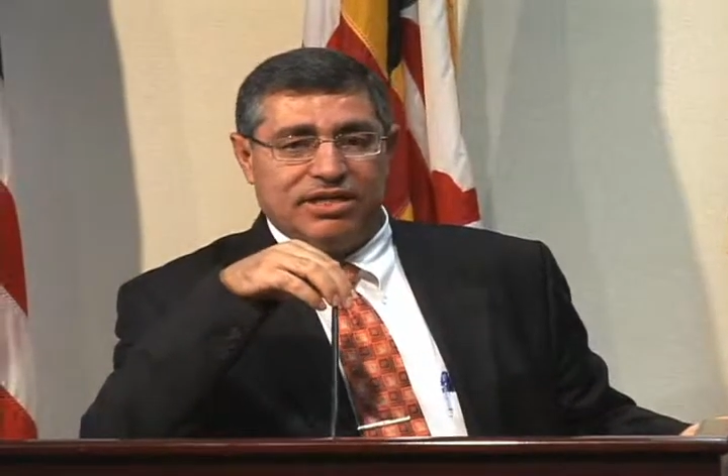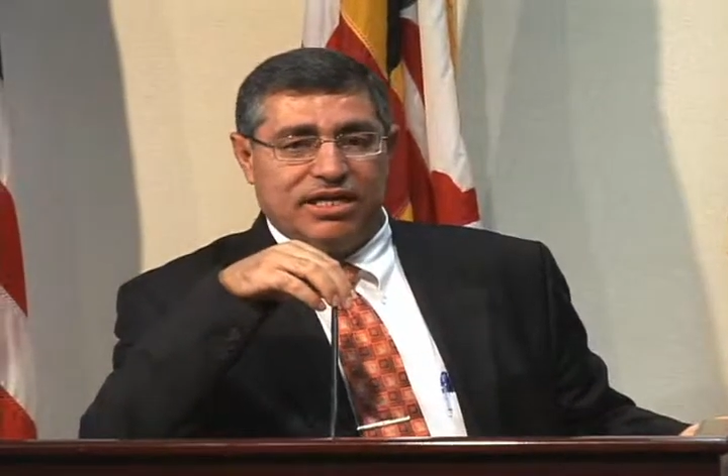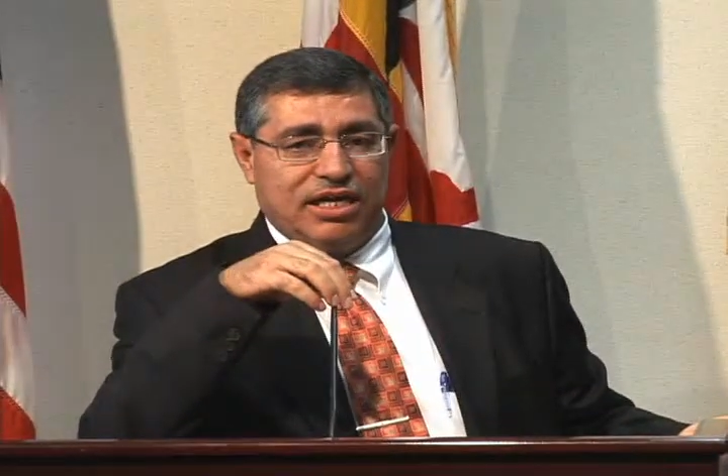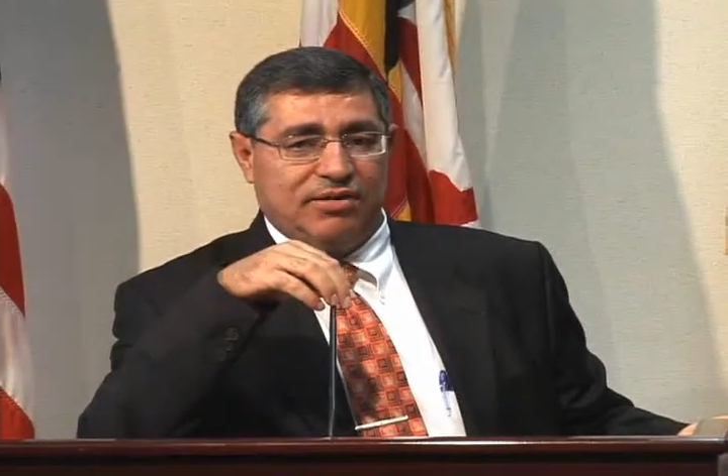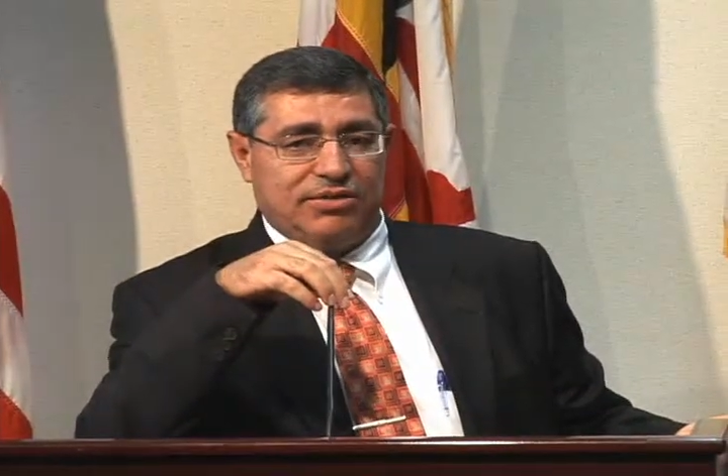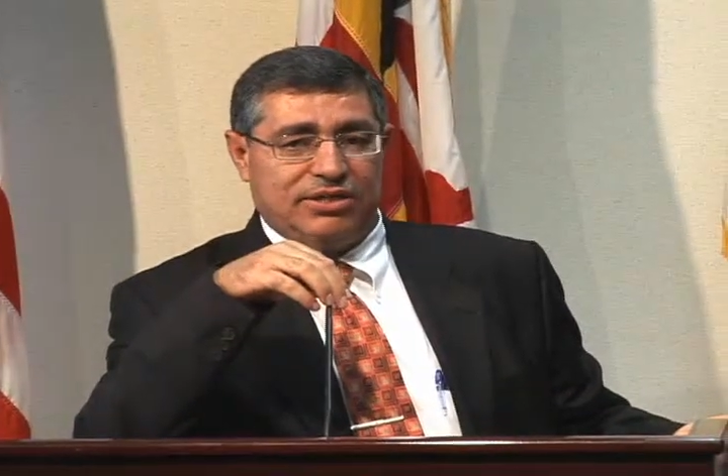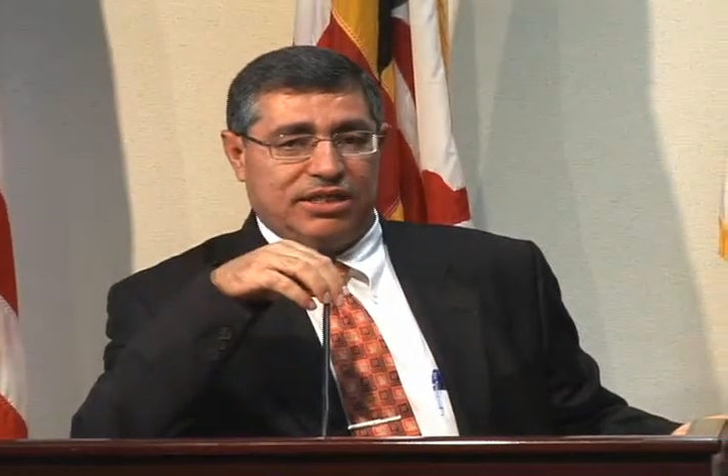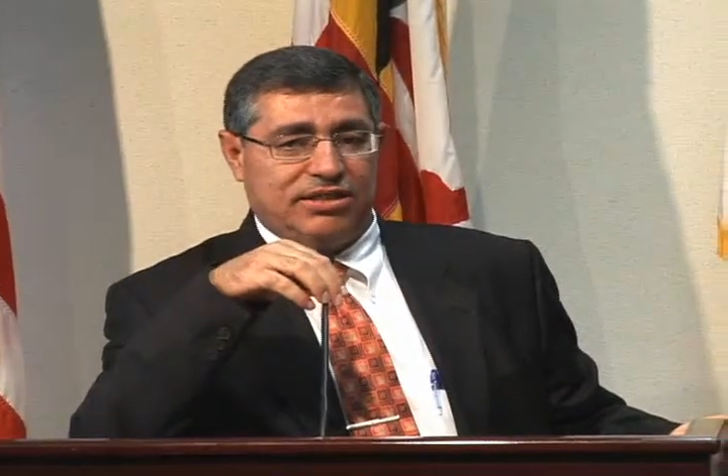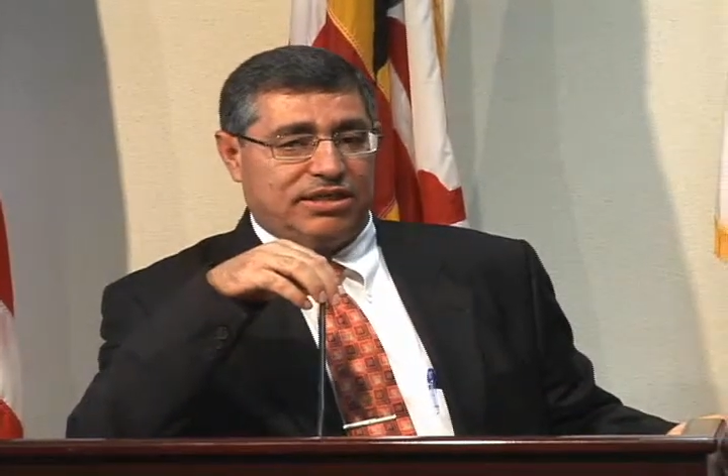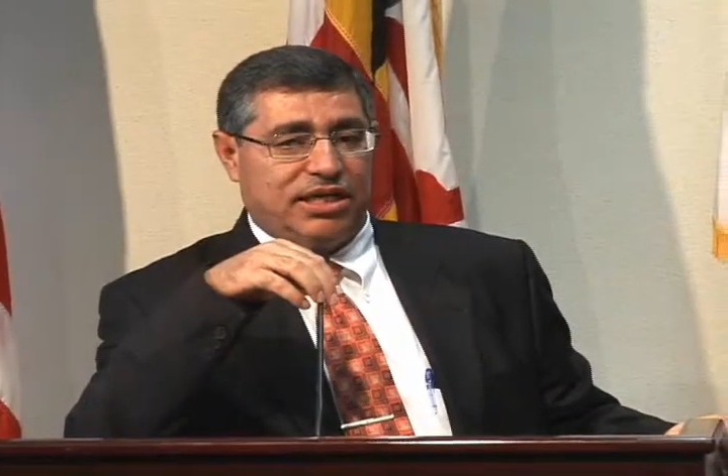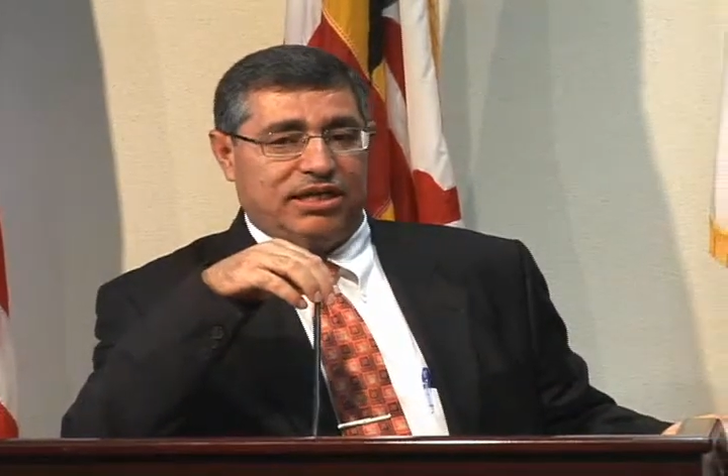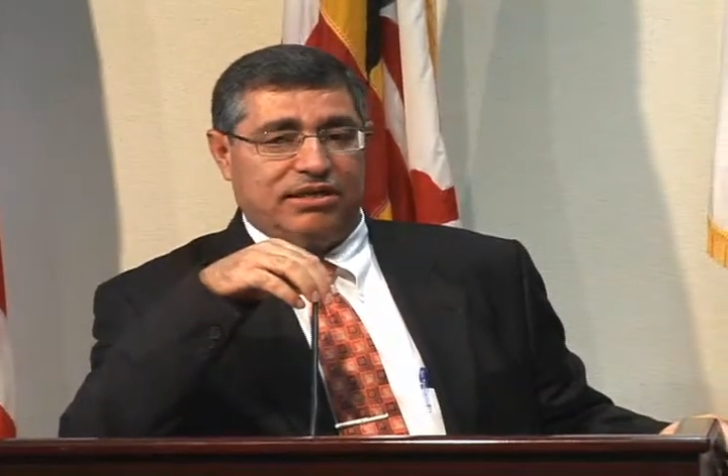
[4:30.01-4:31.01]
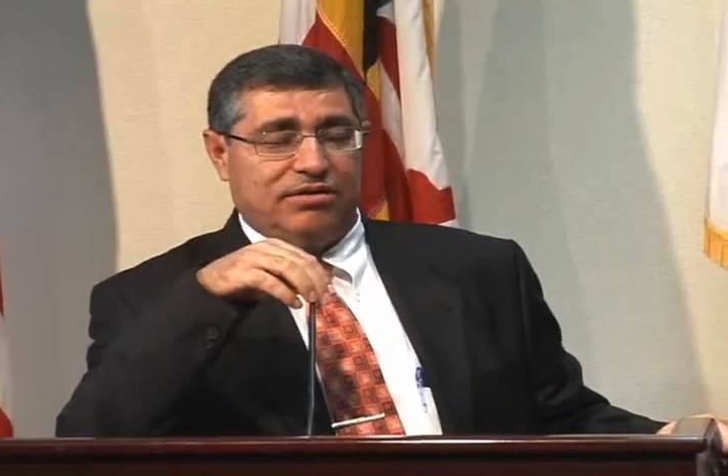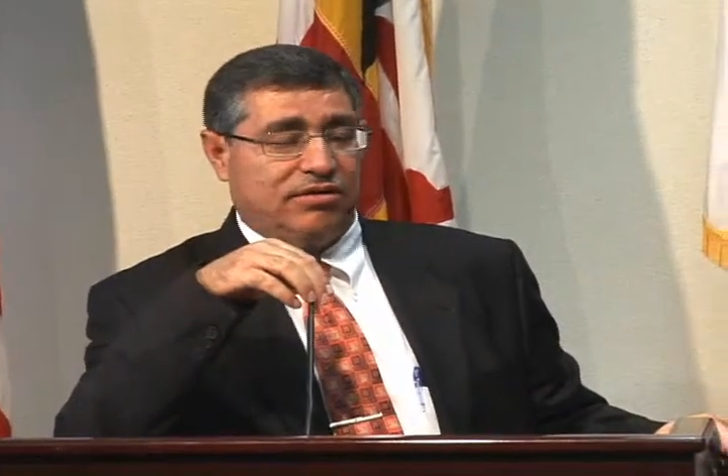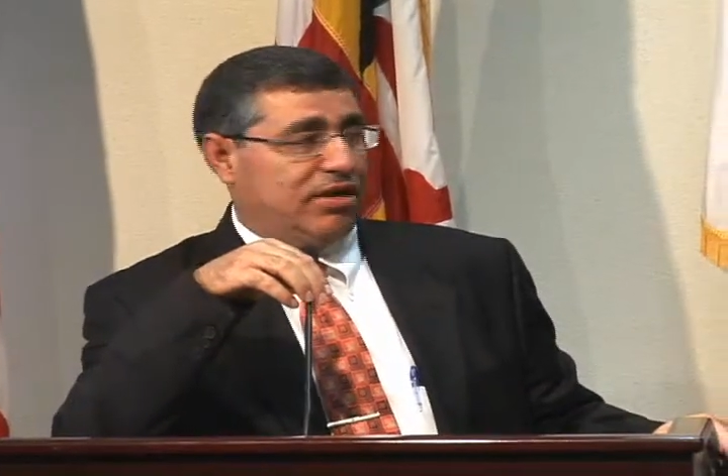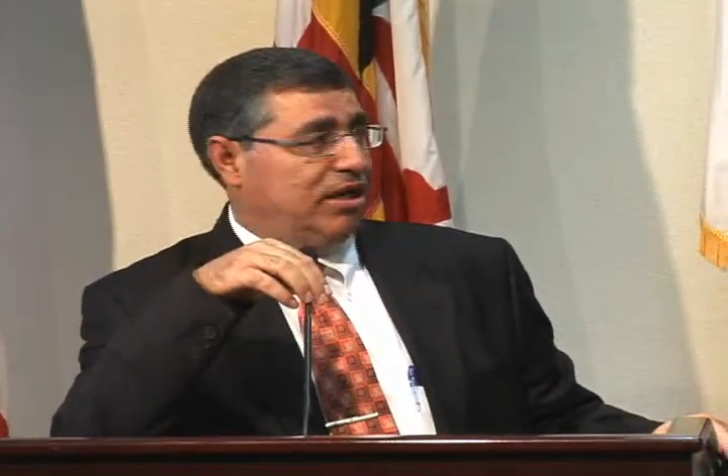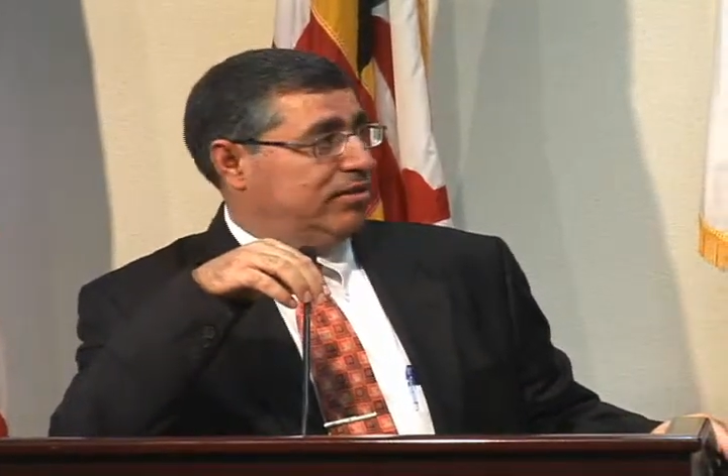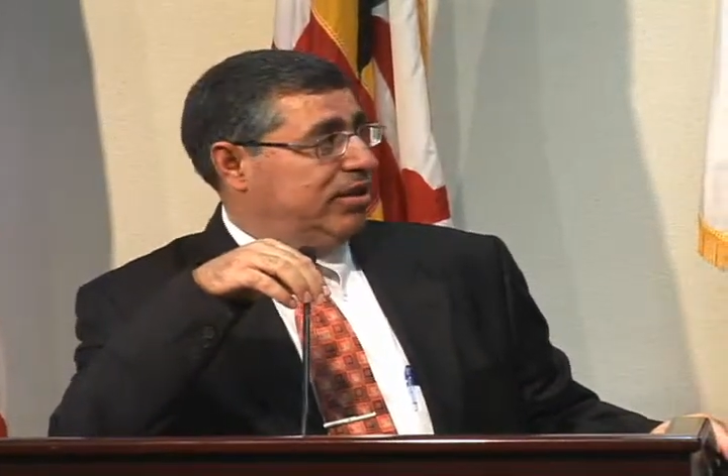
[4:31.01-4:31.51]
I would just say
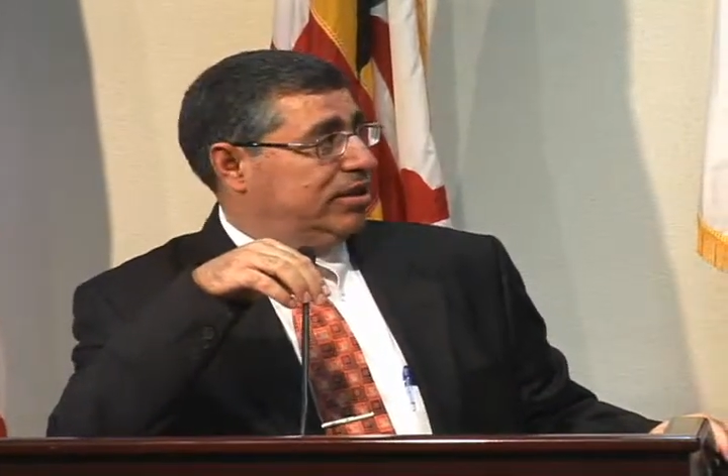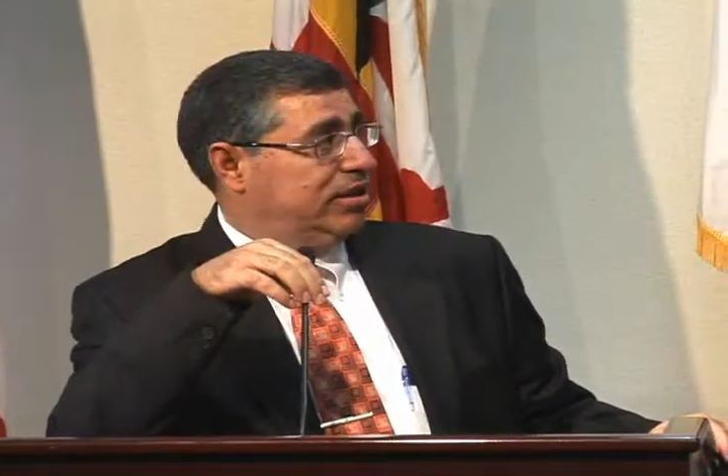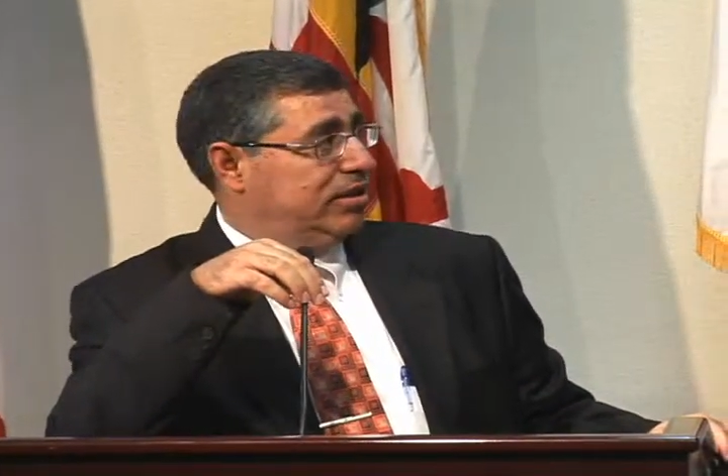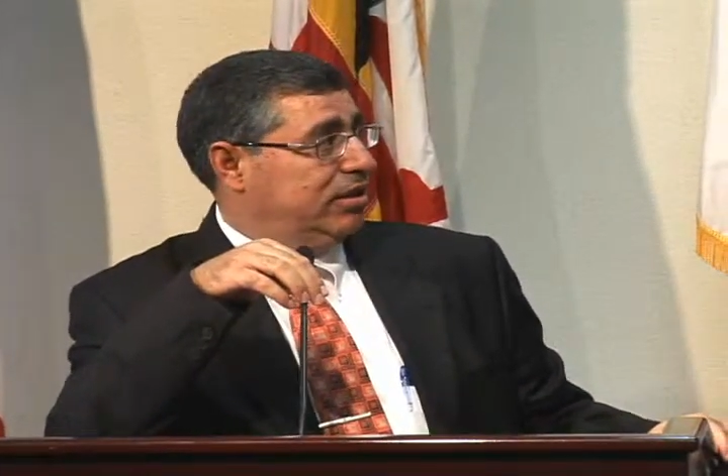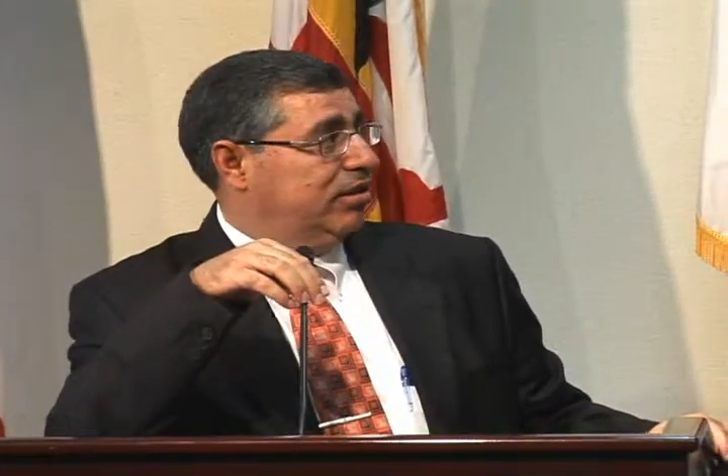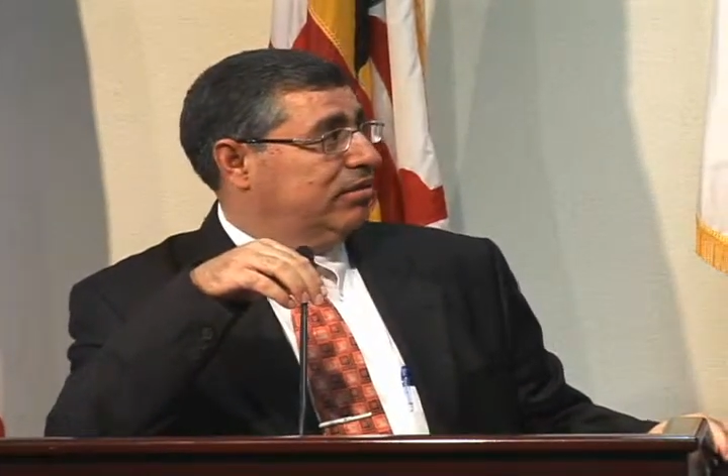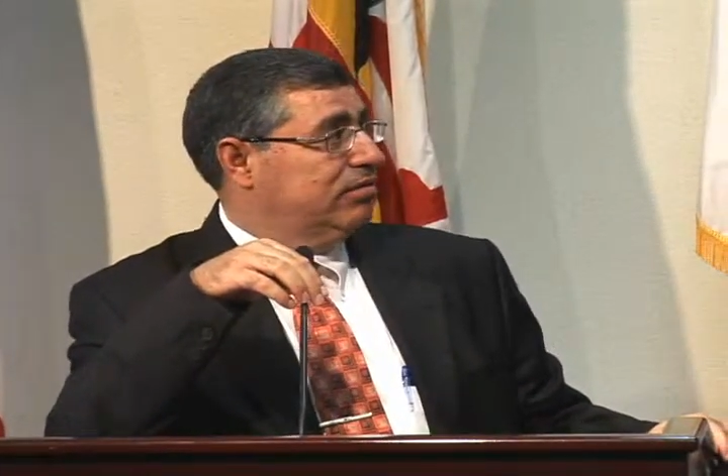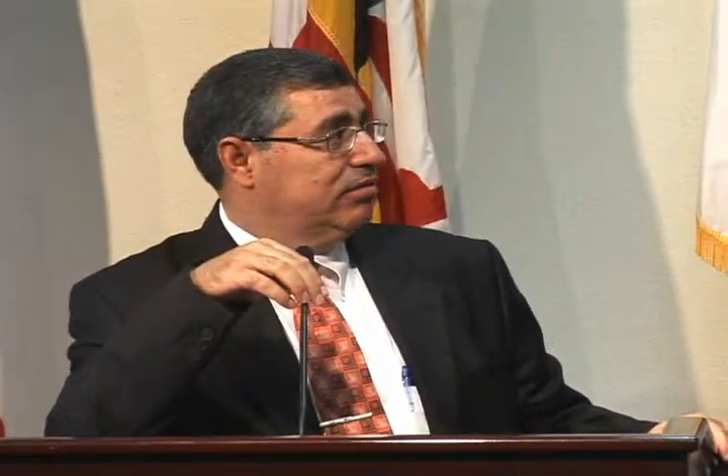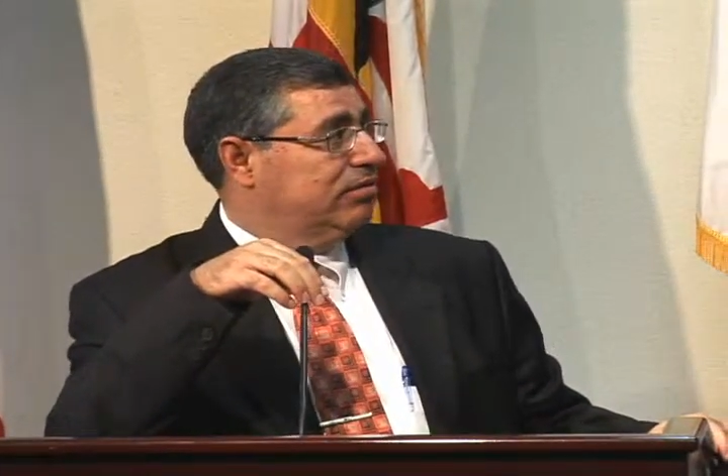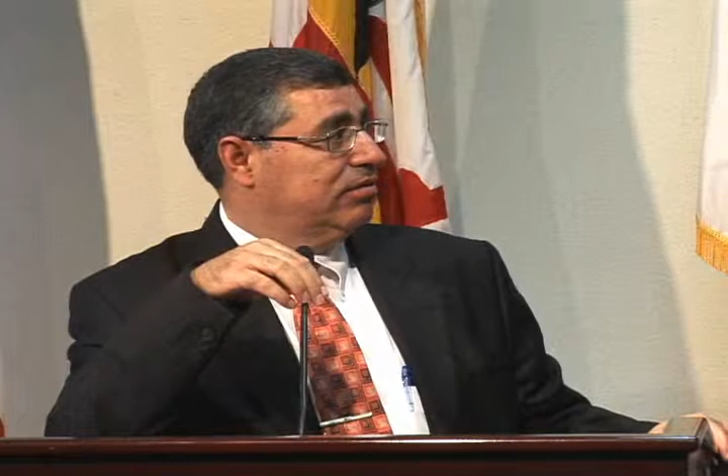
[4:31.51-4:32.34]
congratulations to you.